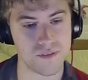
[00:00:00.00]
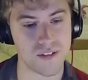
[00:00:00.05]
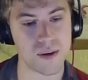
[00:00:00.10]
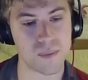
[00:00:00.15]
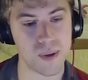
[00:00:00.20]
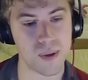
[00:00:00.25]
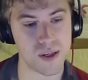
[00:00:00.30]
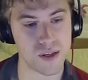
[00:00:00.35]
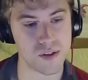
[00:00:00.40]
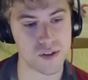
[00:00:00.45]

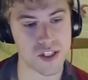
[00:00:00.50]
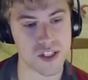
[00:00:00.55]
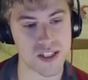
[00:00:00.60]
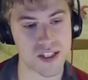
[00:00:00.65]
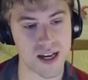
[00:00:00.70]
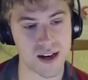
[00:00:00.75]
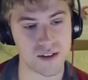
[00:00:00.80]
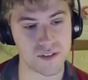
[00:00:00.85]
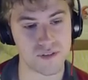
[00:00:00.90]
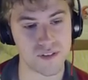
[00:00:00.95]
think we lose
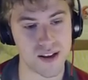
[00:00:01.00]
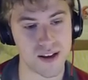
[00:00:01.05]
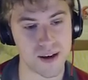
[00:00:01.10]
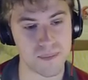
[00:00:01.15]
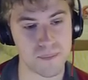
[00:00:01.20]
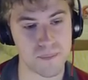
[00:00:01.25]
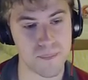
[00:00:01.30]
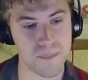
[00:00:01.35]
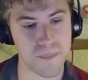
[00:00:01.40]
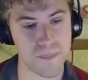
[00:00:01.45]
to
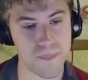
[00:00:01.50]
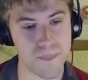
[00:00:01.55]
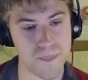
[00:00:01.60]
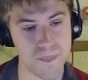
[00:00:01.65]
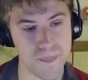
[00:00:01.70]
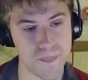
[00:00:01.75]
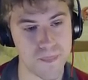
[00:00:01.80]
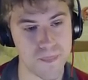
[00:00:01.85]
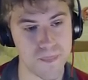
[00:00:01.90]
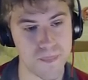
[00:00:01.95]
Talonflame.
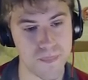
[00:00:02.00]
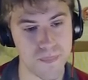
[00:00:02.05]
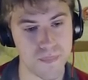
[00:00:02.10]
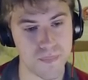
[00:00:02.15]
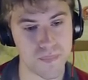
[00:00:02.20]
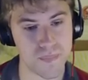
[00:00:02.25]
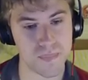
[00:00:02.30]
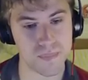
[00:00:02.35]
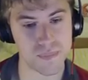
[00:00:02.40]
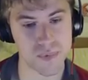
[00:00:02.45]

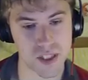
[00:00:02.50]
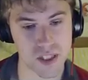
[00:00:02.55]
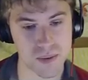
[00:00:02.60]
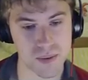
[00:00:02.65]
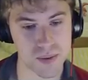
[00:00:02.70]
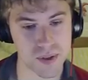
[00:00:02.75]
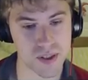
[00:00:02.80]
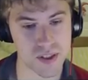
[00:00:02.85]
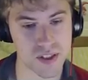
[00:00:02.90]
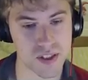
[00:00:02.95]

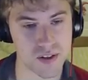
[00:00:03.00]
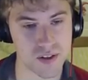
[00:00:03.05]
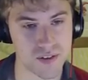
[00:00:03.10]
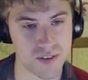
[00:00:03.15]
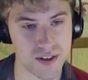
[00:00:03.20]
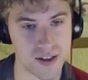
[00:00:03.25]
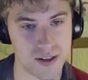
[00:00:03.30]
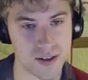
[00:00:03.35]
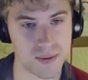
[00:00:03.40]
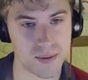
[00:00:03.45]
Just because
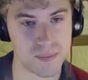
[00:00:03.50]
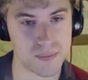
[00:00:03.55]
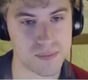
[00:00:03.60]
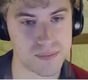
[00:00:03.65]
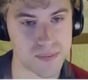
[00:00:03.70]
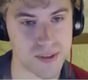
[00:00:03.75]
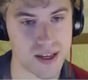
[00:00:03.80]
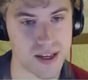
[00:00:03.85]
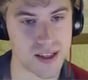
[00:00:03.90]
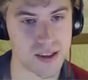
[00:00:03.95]
of,
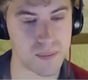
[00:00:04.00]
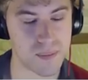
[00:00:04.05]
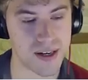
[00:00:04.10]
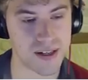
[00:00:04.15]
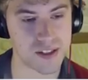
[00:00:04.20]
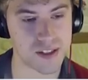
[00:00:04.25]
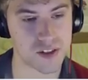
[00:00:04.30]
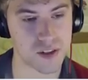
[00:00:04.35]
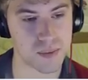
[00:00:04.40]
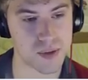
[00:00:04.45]
yeah, the
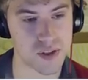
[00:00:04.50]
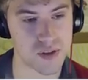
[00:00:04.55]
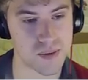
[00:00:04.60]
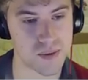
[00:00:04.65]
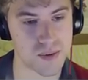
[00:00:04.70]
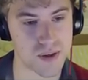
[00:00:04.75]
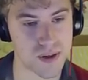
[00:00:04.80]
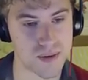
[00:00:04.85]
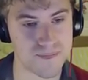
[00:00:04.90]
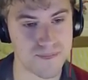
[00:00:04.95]
Belly Drum
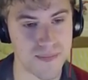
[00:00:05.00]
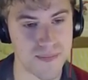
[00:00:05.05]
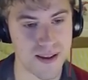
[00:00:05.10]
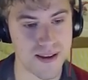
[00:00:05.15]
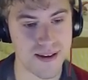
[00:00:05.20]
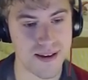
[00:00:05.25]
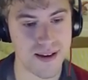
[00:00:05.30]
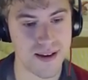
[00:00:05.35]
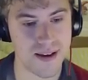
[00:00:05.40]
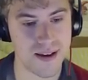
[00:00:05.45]
Azumarill.
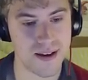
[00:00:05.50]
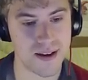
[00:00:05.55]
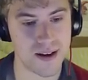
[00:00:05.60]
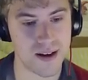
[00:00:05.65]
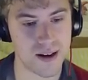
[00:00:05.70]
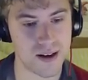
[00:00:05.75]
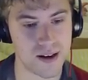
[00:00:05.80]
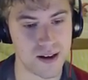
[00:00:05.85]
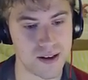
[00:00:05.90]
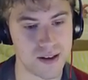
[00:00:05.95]

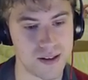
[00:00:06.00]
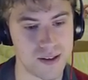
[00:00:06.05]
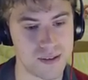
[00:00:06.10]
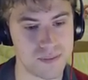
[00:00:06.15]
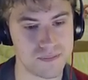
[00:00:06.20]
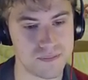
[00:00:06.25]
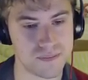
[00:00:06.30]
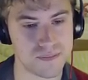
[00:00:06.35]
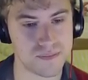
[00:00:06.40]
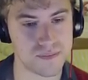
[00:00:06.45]

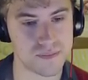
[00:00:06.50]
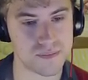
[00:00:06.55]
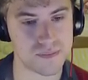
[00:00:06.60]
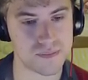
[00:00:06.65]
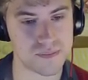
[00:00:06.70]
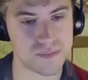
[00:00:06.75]
I